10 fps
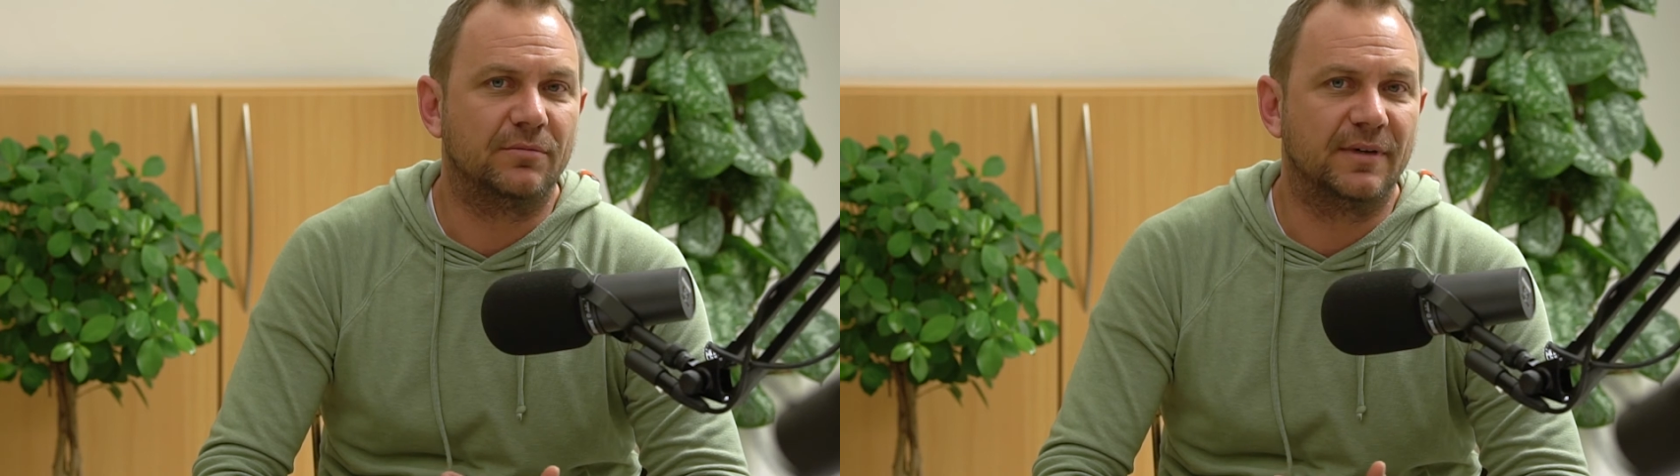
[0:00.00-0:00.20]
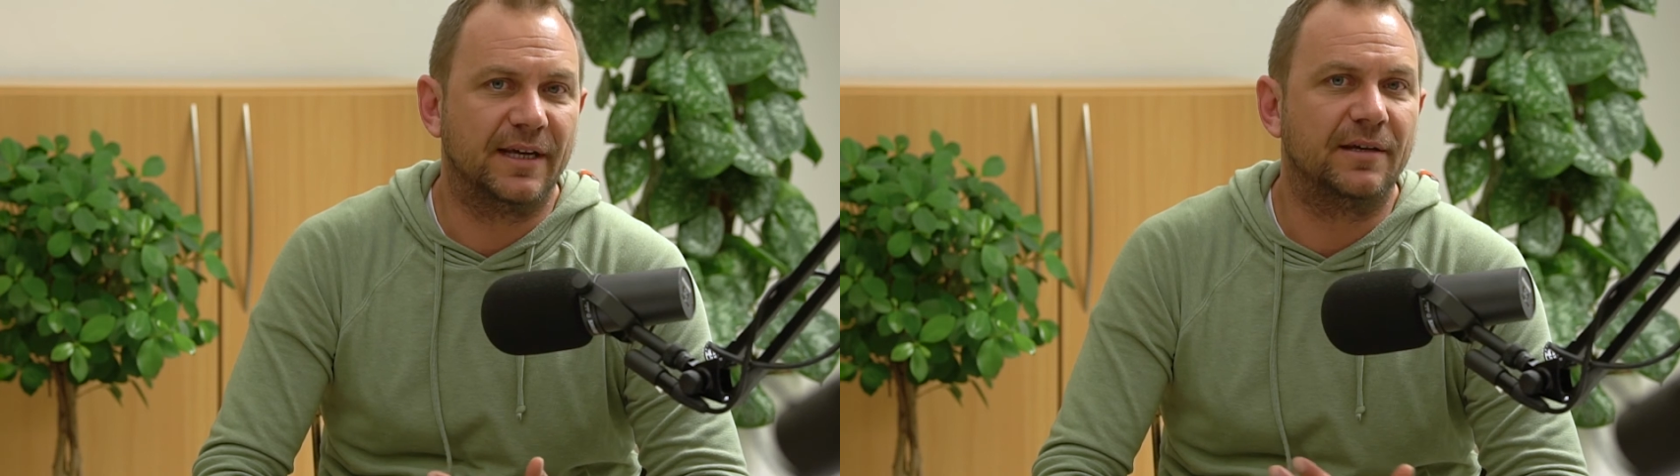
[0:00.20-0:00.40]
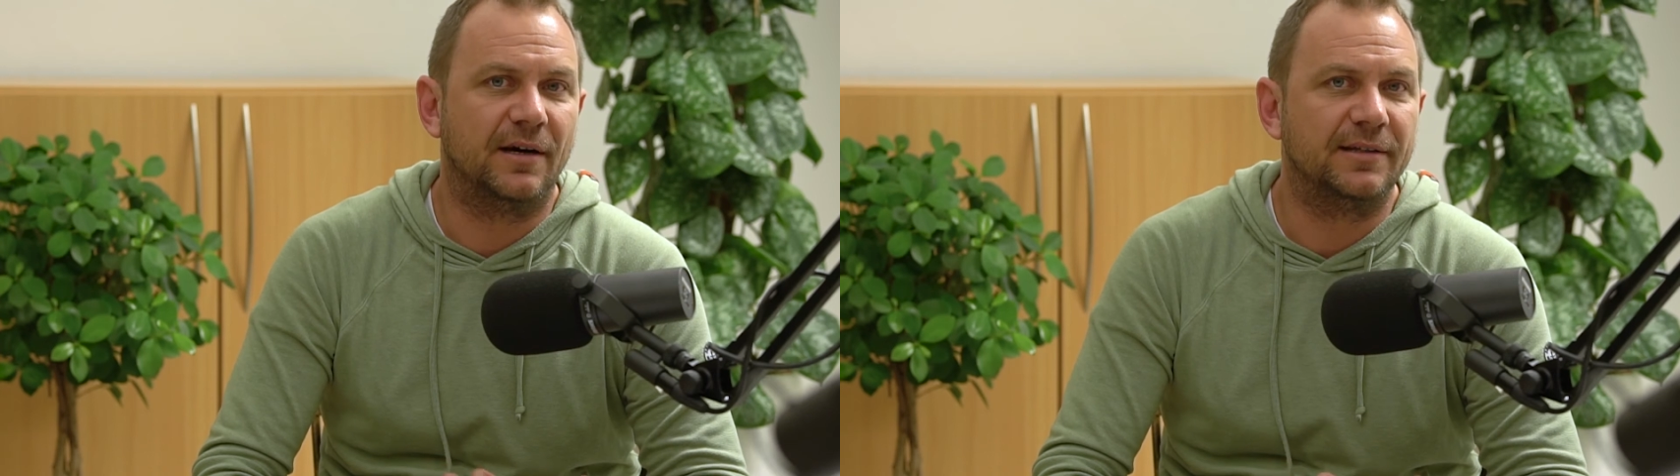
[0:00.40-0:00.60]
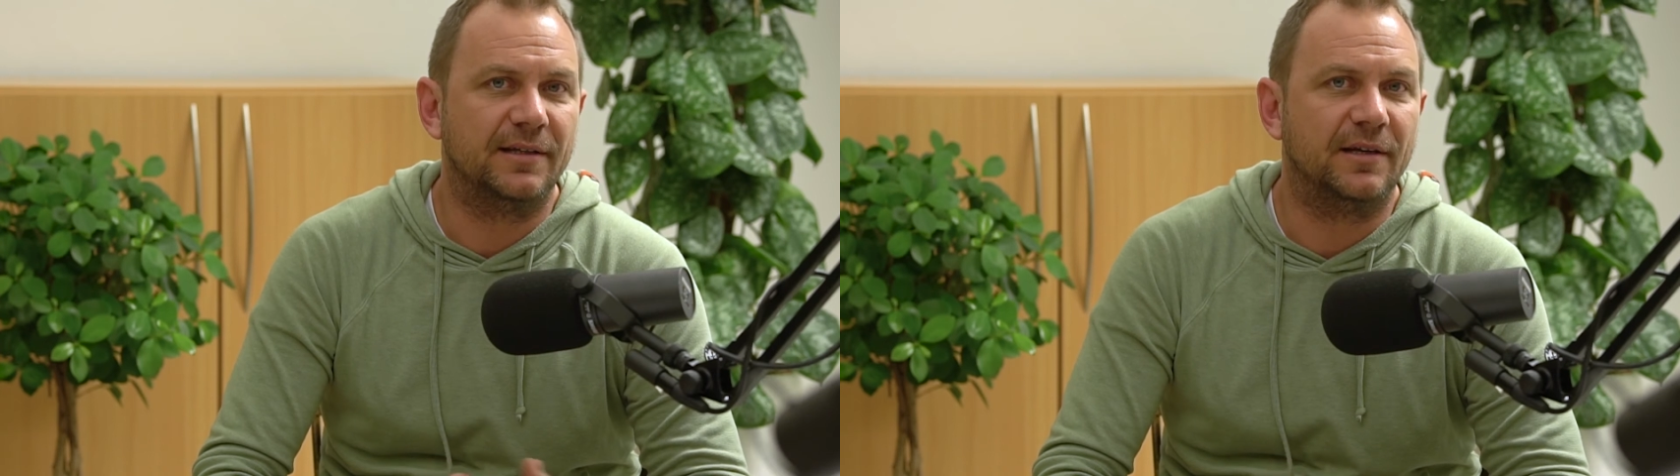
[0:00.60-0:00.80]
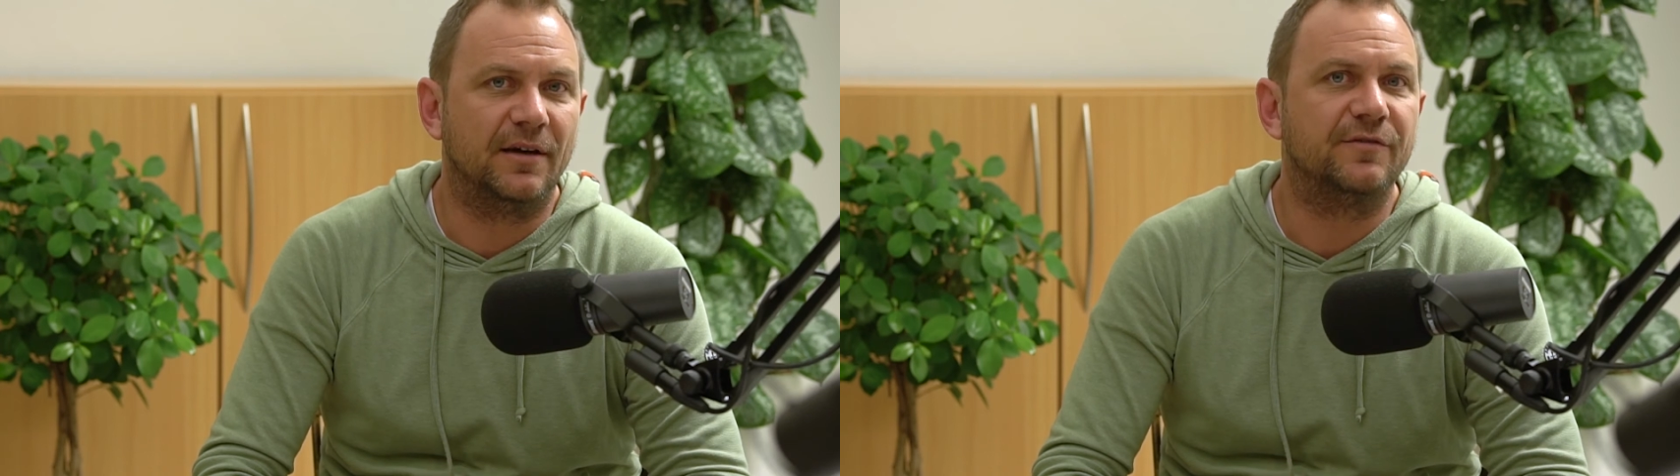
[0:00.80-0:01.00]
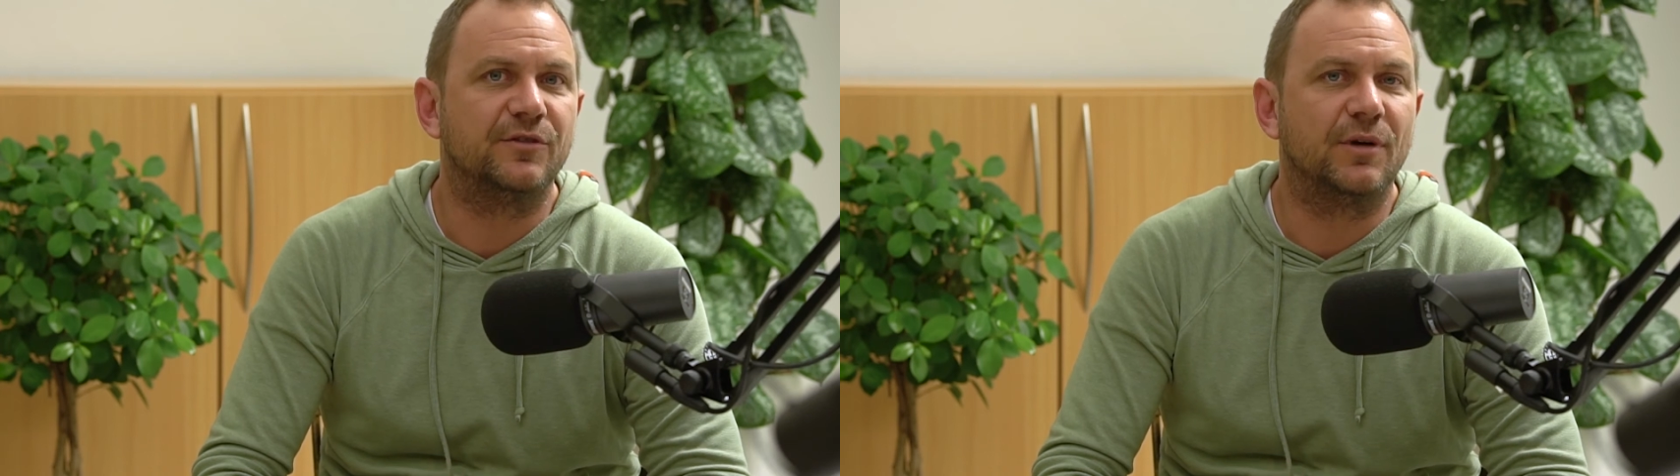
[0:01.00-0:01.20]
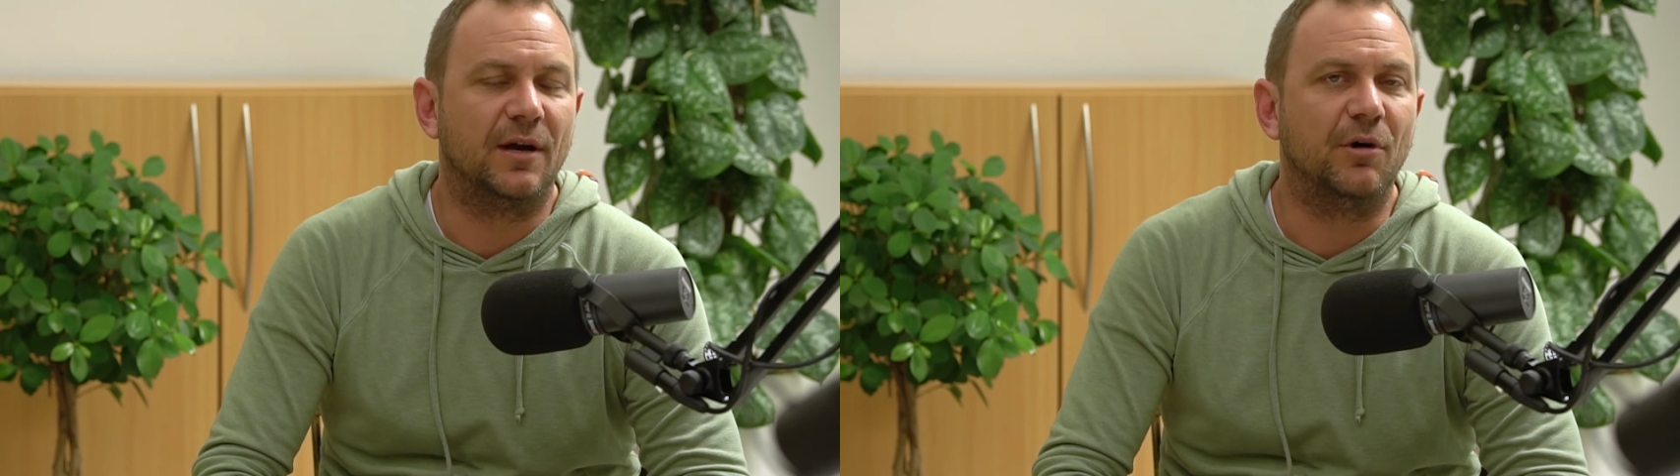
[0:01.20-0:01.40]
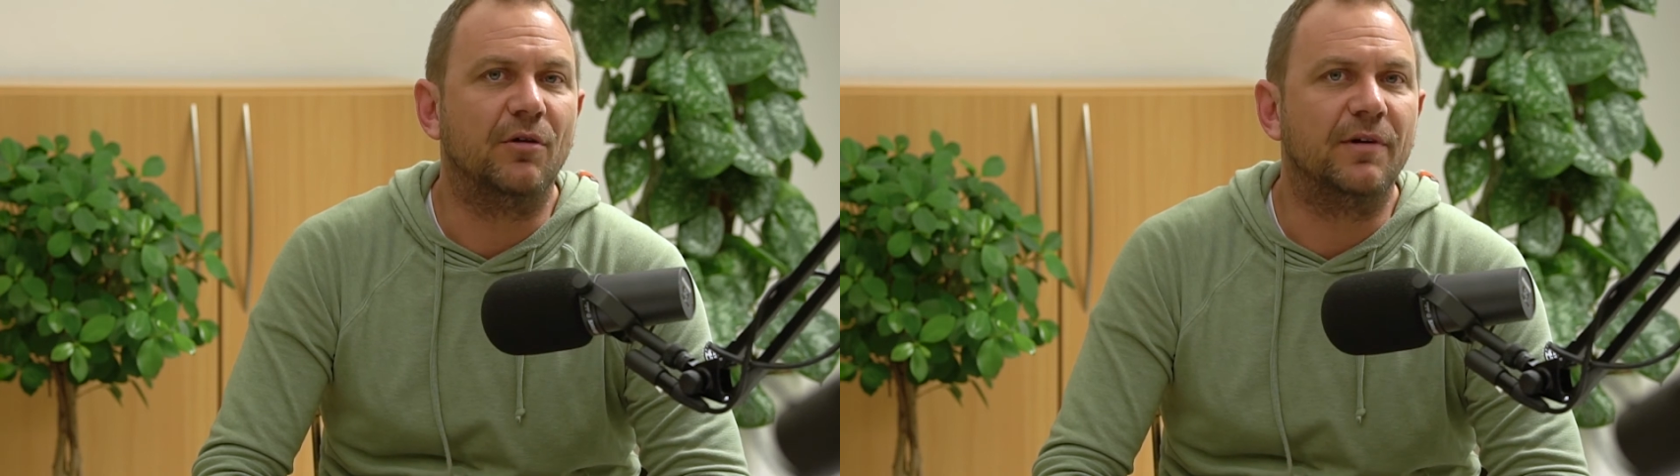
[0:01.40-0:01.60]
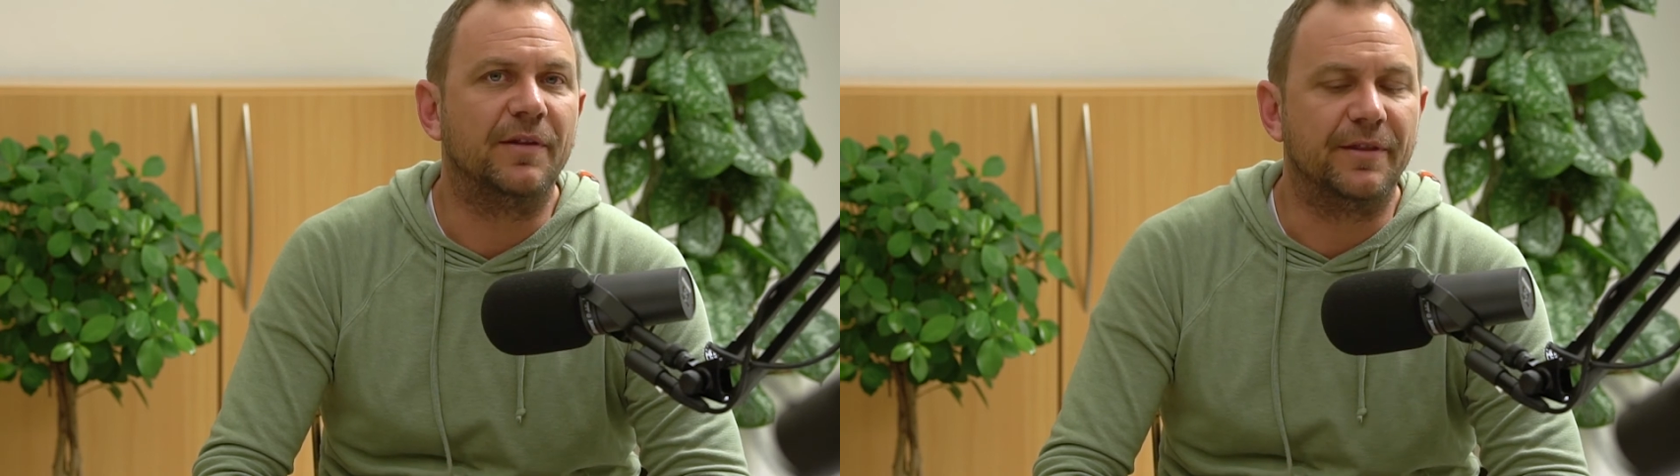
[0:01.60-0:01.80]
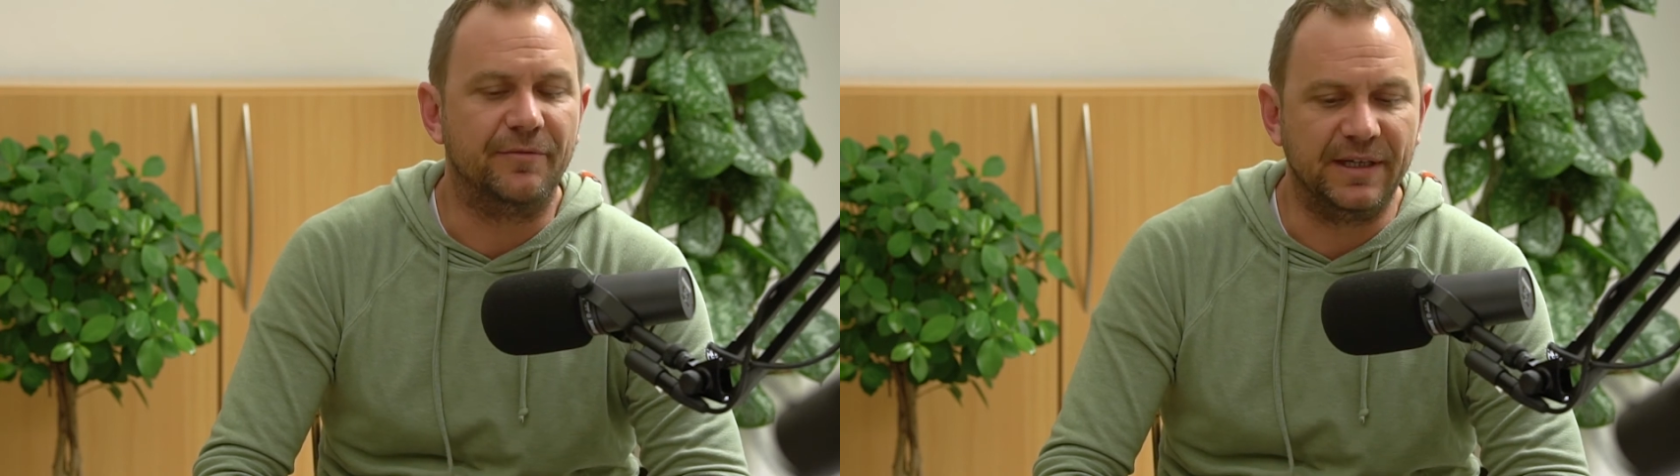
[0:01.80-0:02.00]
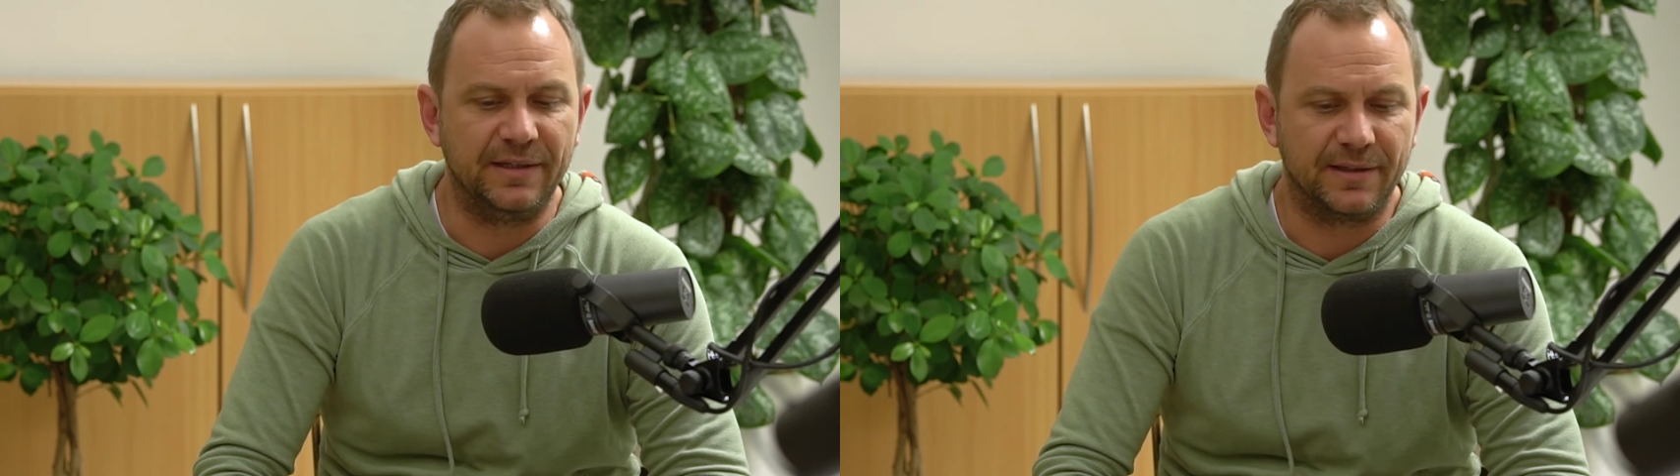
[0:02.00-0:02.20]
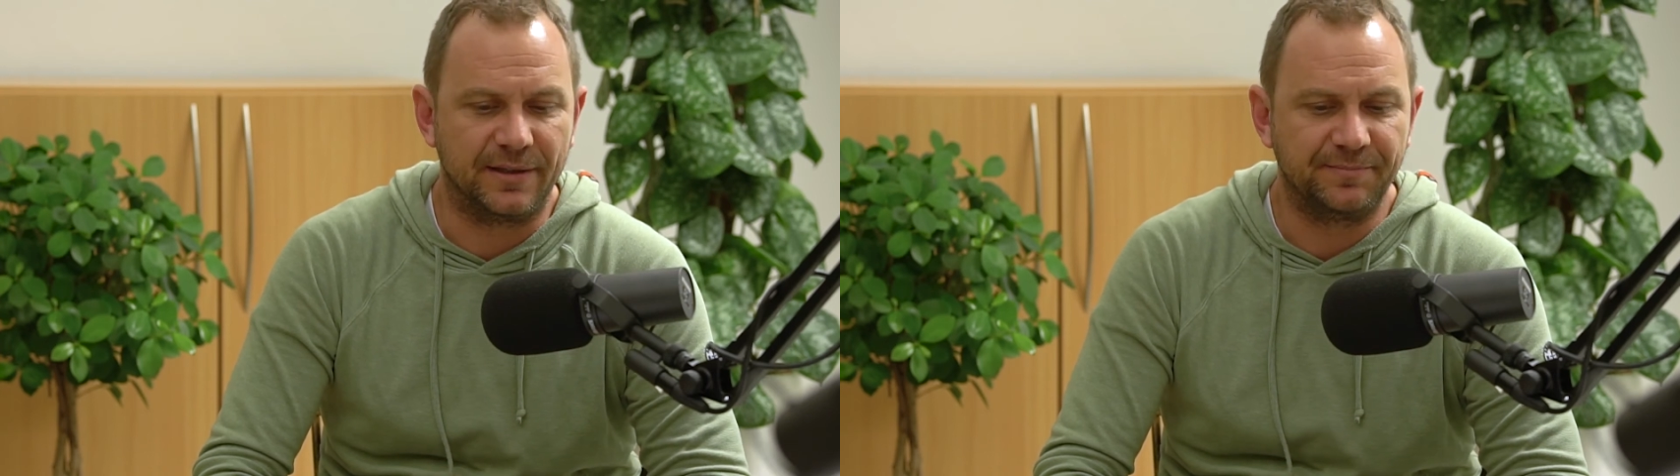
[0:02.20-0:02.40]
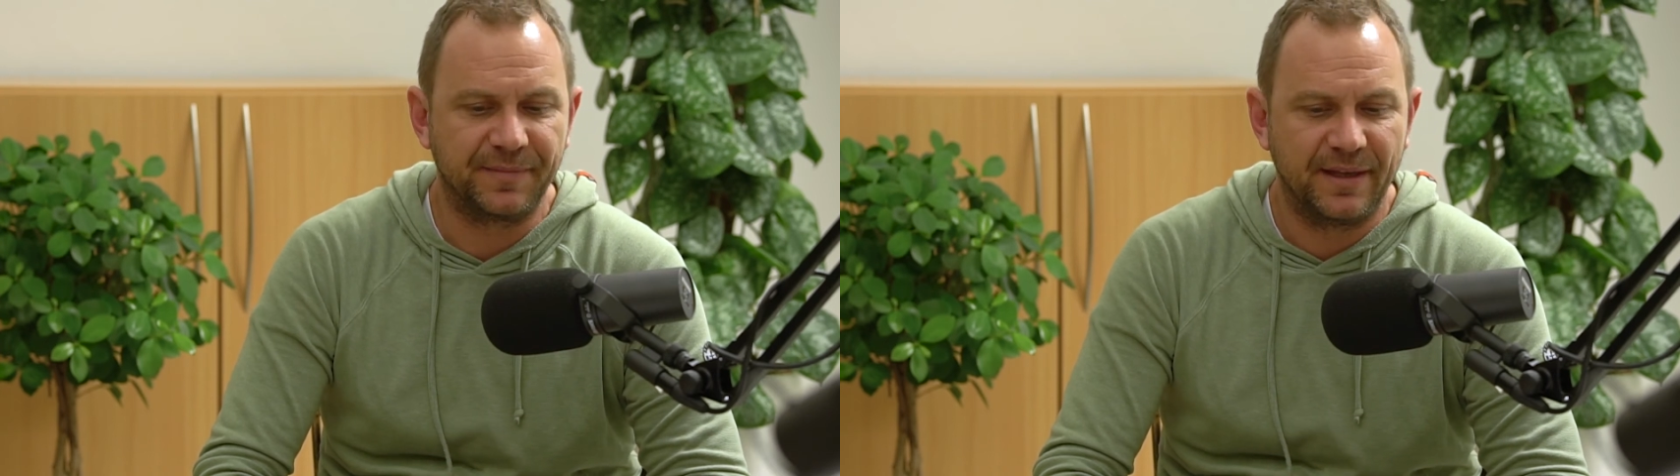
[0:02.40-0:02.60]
get hardy enough to come over the winter.